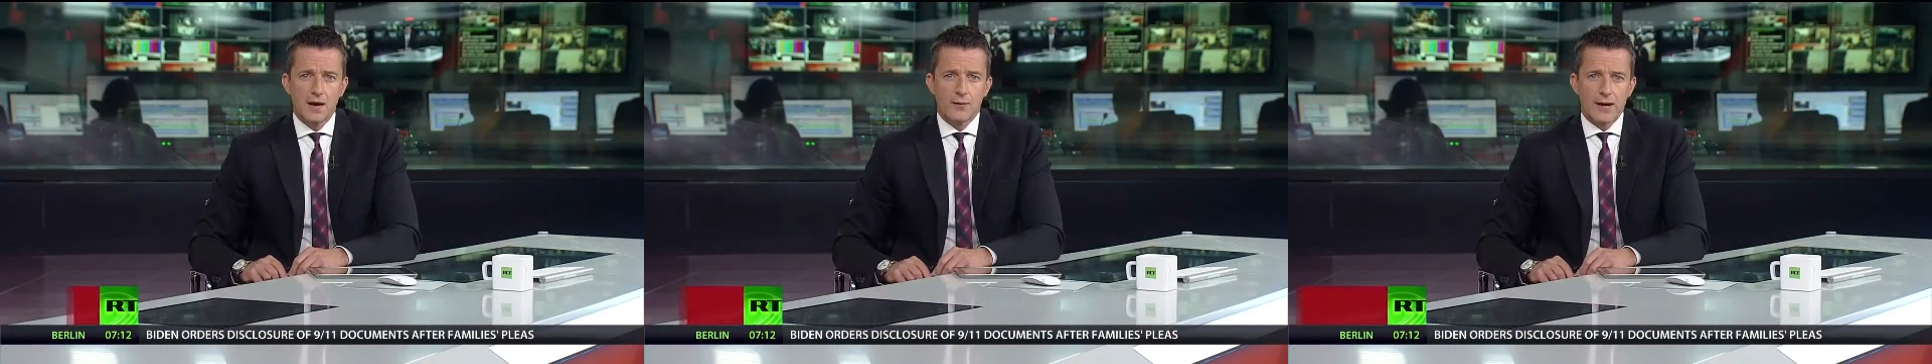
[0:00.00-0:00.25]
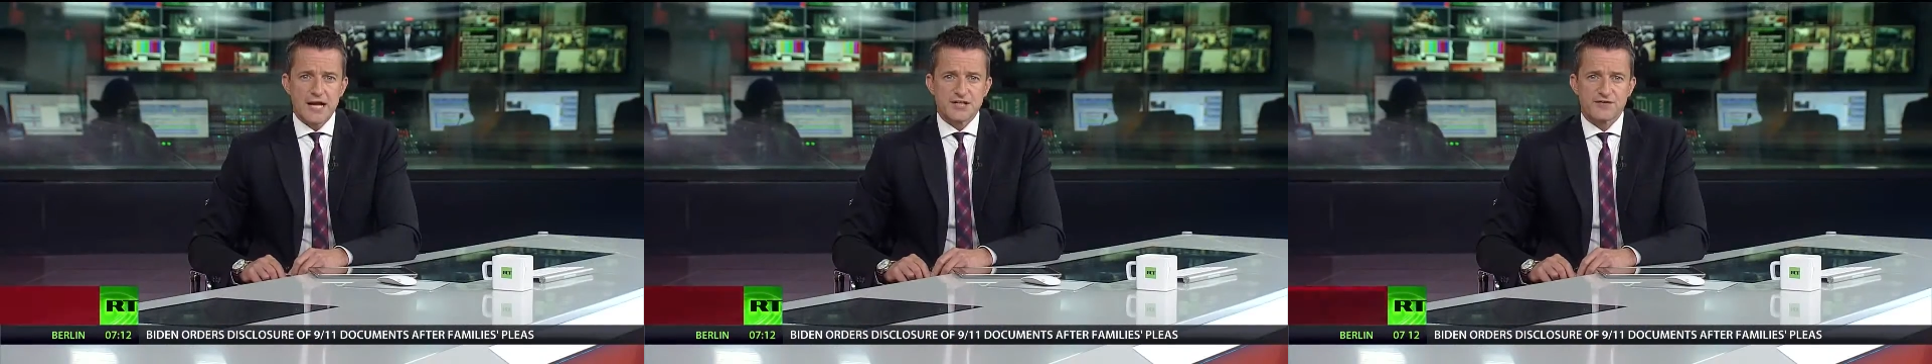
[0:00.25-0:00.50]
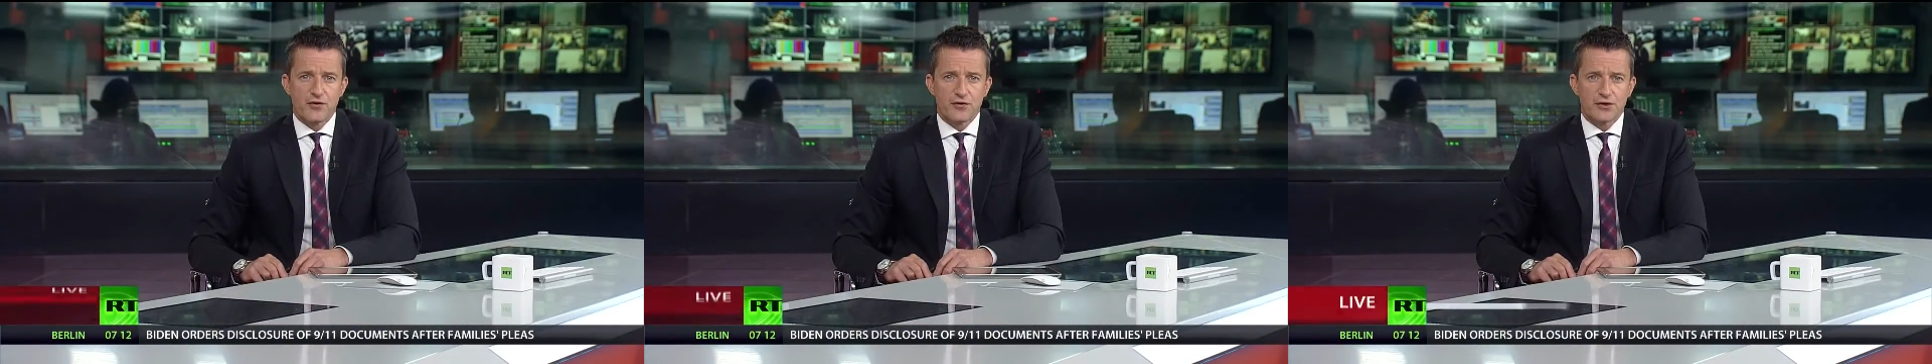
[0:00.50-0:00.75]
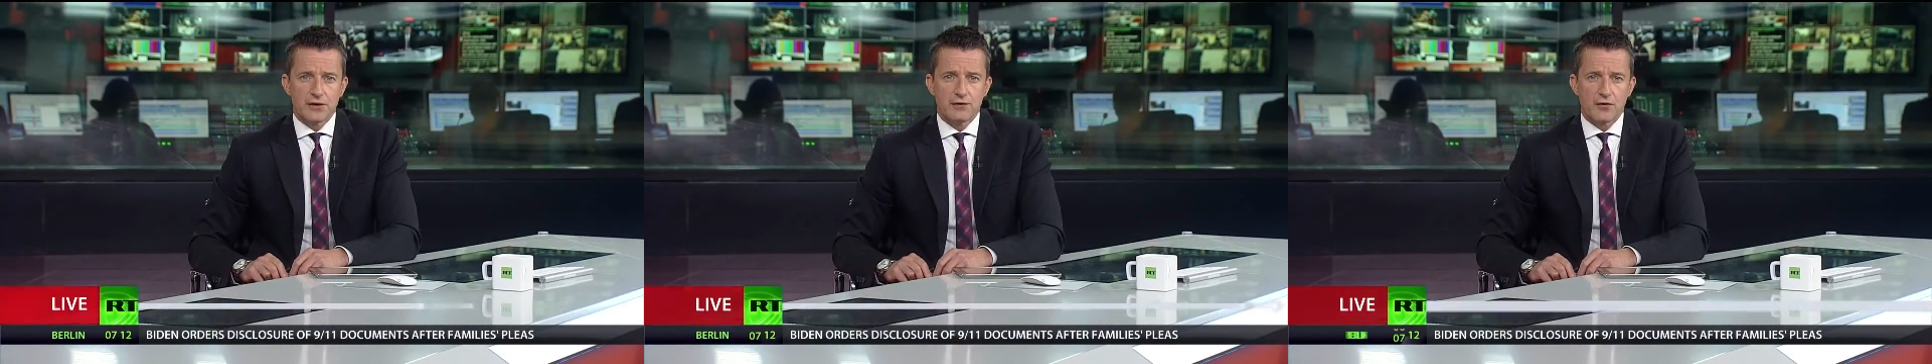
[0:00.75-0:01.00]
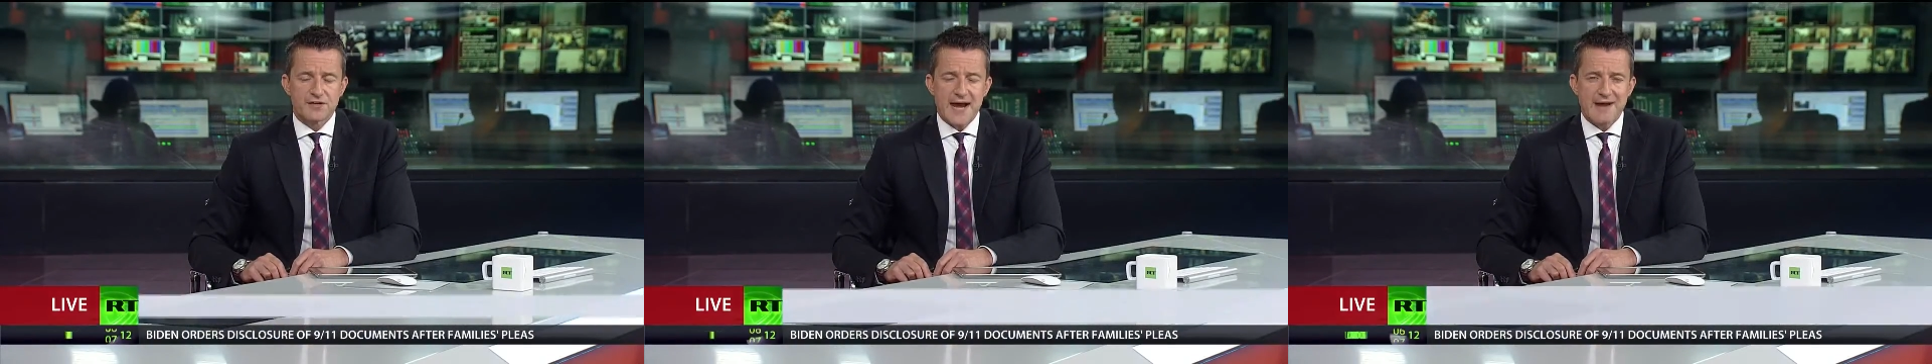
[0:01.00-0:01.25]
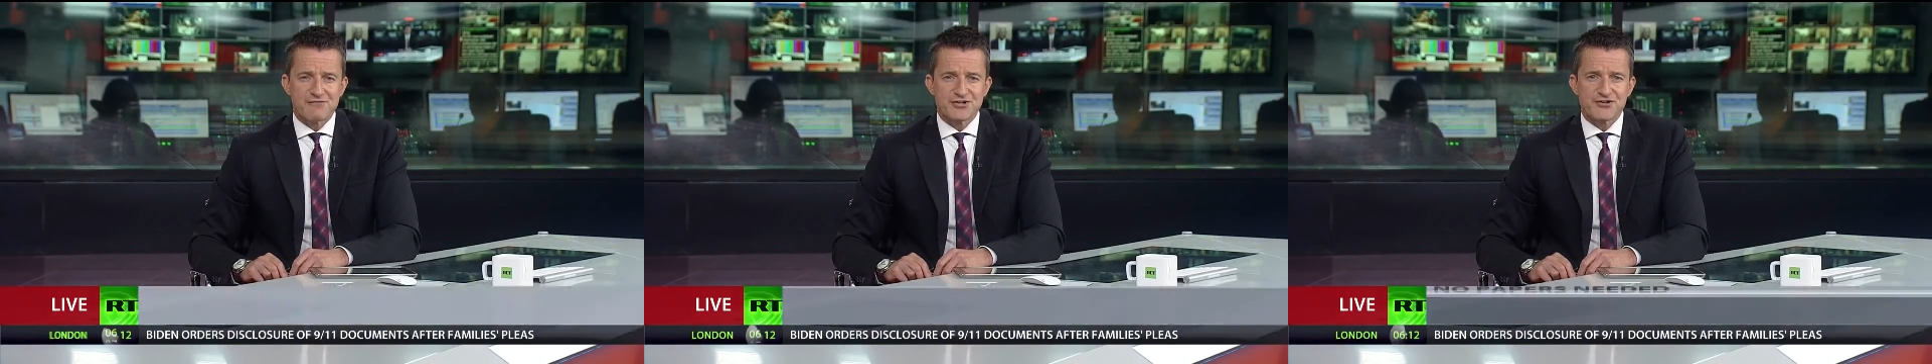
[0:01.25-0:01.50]
Well, as for new
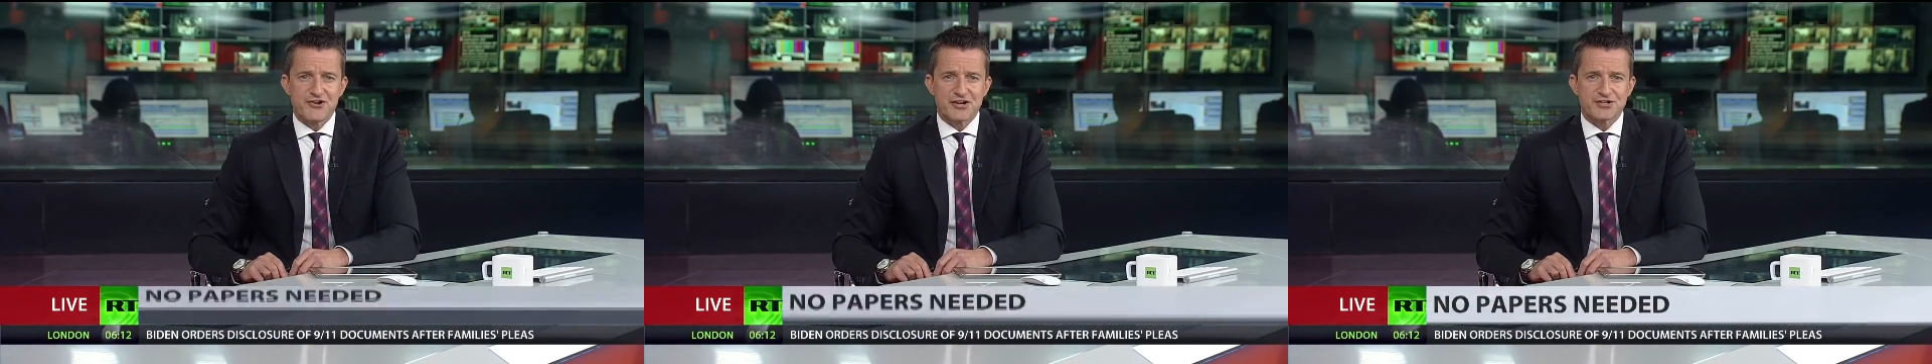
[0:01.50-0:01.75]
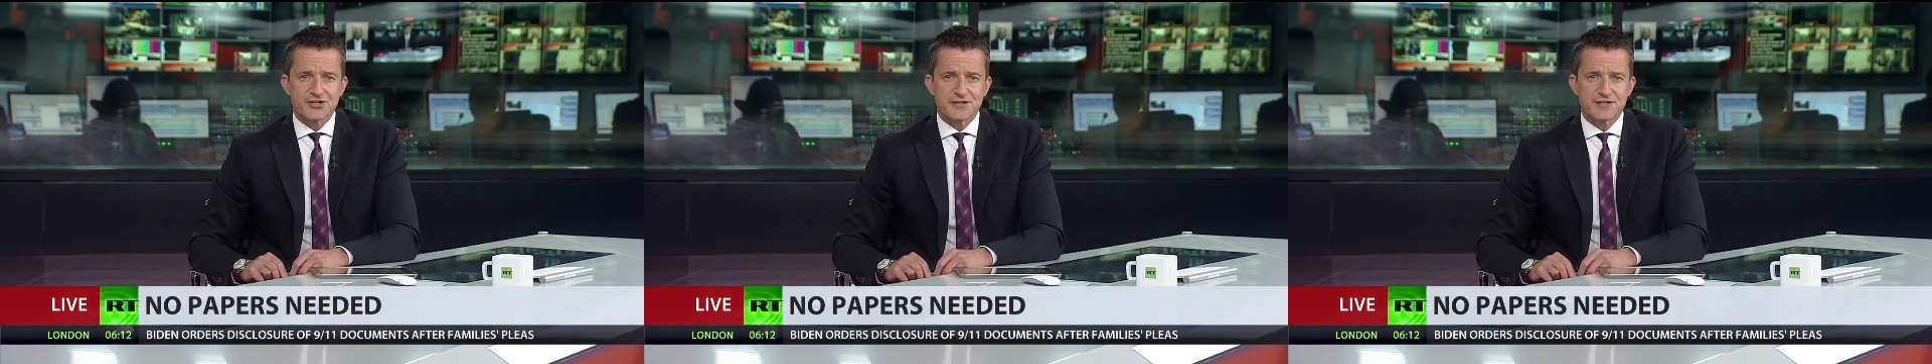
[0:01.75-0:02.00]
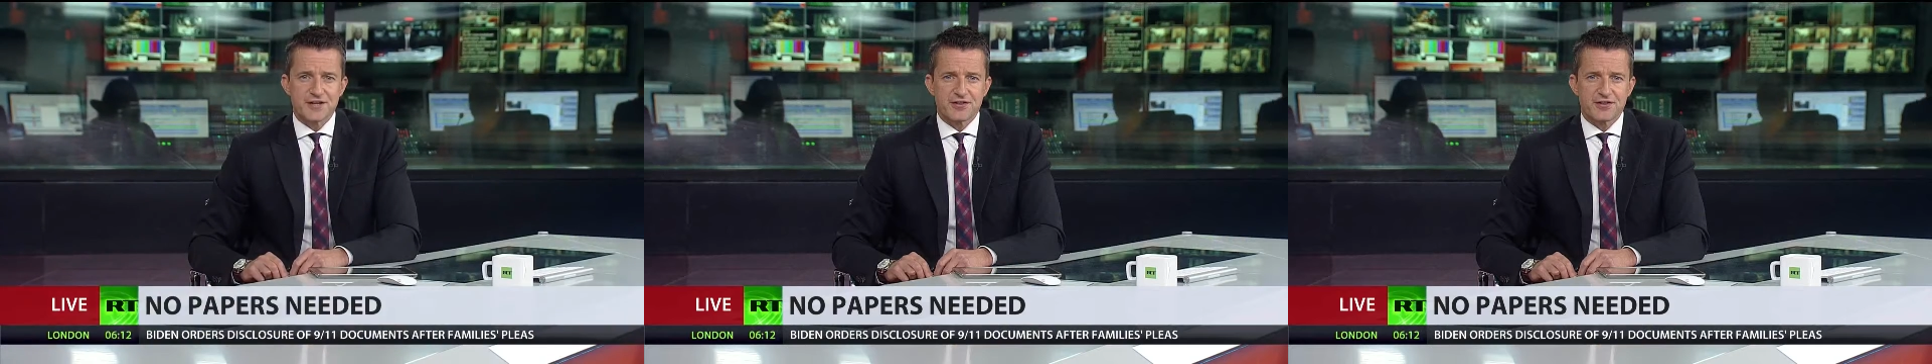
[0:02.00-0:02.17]
lockdown restrictions,